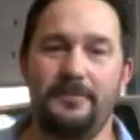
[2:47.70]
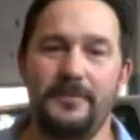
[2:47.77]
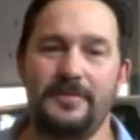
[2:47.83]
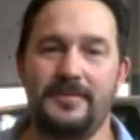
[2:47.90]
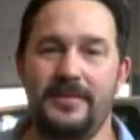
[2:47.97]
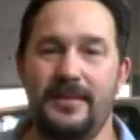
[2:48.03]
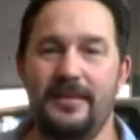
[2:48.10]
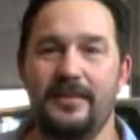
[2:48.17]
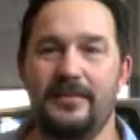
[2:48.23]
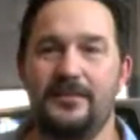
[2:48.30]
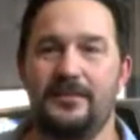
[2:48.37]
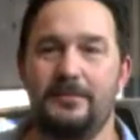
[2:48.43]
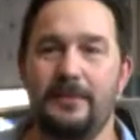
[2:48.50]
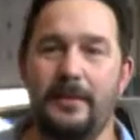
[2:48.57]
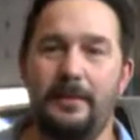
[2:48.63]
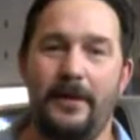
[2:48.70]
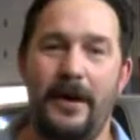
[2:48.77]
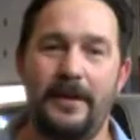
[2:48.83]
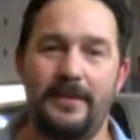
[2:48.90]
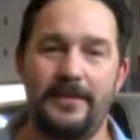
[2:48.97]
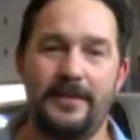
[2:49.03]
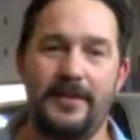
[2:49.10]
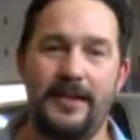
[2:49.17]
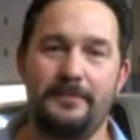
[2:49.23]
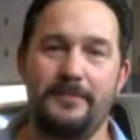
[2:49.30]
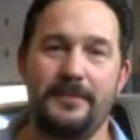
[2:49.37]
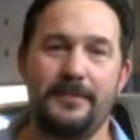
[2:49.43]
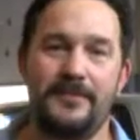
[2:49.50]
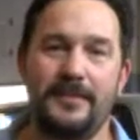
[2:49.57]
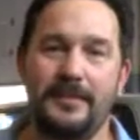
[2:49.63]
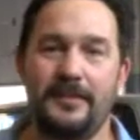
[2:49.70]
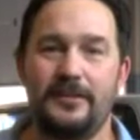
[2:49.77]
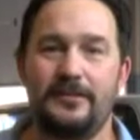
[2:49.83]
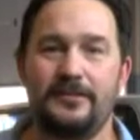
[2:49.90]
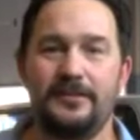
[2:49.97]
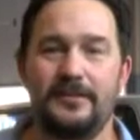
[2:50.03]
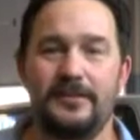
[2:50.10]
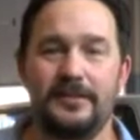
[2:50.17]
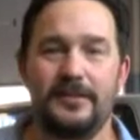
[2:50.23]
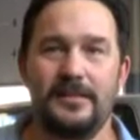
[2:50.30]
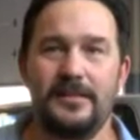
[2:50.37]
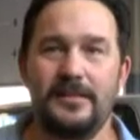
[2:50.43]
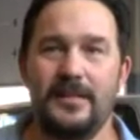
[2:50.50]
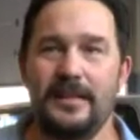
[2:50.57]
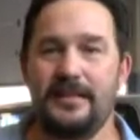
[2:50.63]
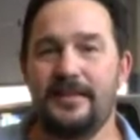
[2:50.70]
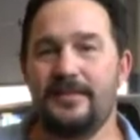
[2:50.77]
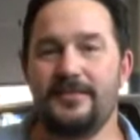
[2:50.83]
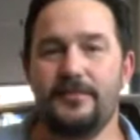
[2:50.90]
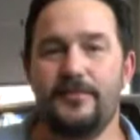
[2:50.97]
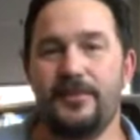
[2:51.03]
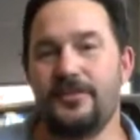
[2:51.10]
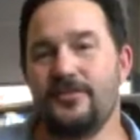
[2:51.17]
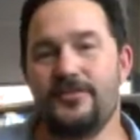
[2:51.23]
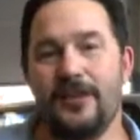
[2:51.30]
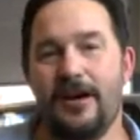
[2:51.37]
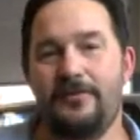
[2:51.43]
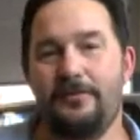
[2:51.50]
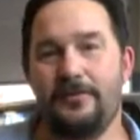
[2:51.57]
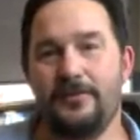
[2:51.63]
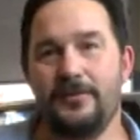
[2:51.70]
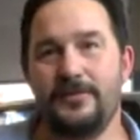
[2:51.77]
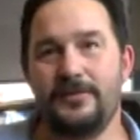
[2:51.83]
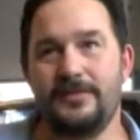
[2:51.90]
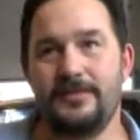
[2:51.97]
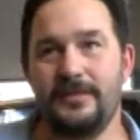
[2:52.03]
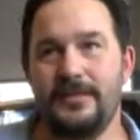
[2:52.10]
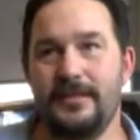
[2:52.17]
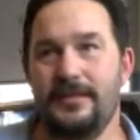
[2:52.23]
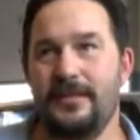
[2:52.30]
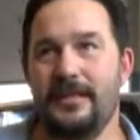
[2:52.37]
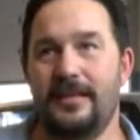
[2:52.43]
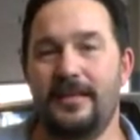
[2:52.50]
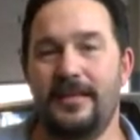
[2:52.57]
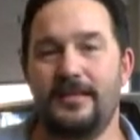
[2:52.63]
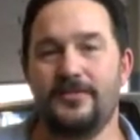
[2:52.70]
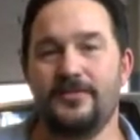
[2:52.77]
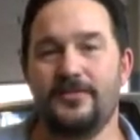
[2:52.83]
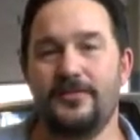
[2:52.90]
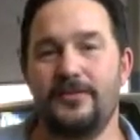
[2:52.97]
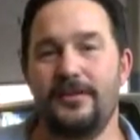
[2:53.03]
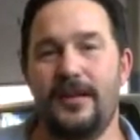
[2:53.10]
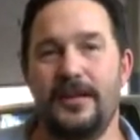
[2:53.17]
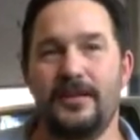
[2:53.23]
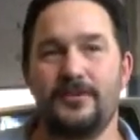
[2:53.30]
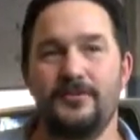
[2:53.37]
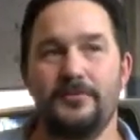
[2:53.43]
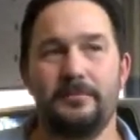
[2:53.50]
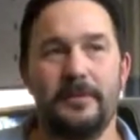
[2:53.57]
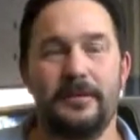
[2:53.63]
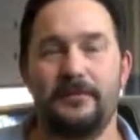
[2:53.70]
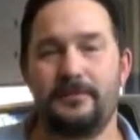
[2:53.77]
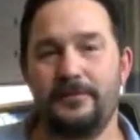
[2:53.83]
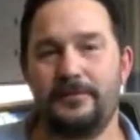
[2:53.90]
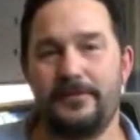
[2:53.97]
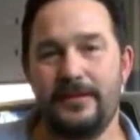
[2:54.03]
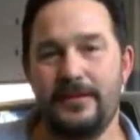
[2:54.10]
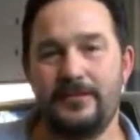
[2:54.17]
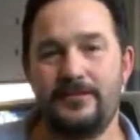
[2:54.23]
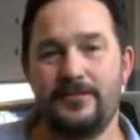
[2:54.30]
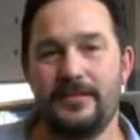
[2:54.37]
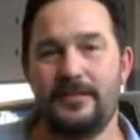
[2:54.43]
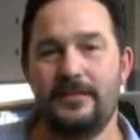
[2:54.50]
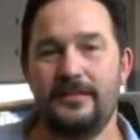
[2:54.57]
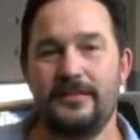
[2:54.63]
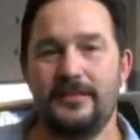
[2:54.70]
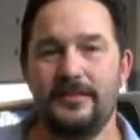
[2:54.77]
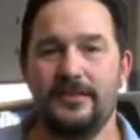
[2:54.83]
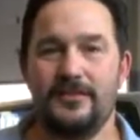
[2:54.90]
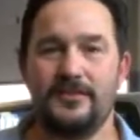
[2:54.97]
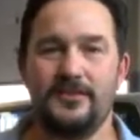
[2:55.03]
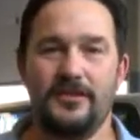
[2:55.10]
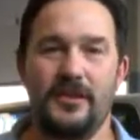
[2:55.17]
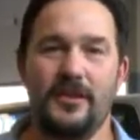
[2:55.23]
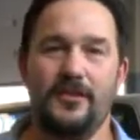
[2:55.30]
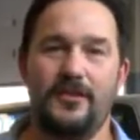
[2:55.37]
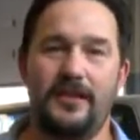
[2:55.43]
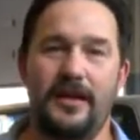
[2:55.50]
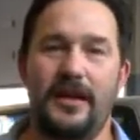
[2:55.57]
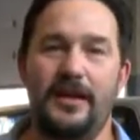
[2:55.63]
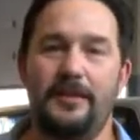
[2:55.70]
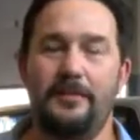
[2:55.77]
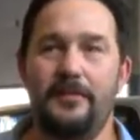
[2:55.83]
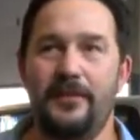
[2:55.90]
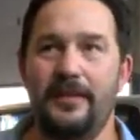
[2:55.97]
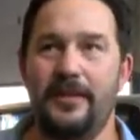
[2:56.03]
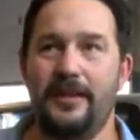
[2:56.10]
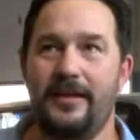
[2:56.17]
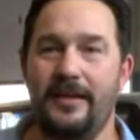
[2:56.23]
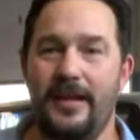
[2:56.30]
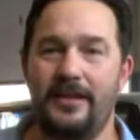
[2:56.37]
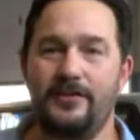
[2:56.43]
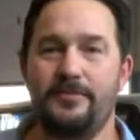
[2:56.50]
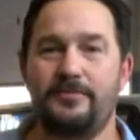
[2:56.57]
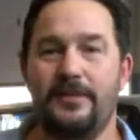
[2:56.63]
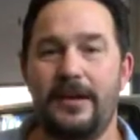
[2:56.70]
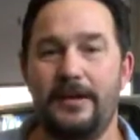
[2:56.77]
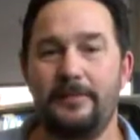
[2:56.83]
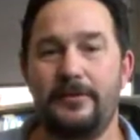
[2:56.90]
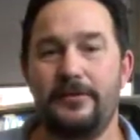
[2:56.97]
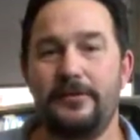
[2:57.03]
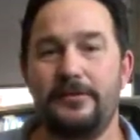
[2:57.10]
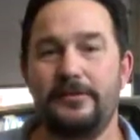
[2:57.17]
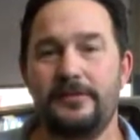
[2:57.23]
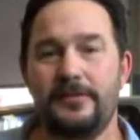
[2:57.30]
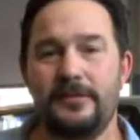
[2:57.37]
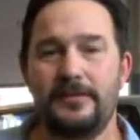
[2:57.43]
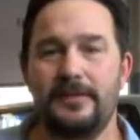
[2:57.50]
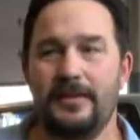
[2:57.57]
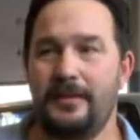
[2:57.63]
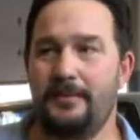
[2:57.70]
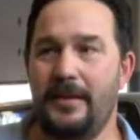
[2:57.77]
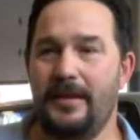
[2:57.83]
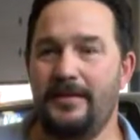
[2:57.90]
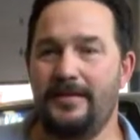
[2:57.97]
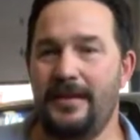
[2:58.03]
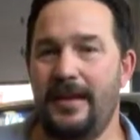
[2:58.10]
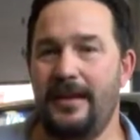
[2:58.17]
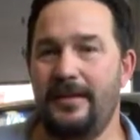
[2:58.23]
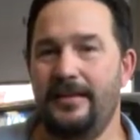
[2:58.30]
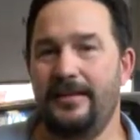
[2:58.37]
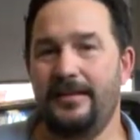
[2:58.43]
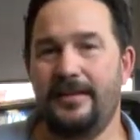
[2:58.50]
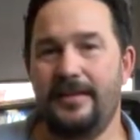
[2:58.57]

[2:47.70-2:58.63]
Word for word: from the ceiling is from my partner Gabe Catino. He does it with the sophomores and the kids learn how to do metal refinishing. So they learn how to put like an edge primer and make a dent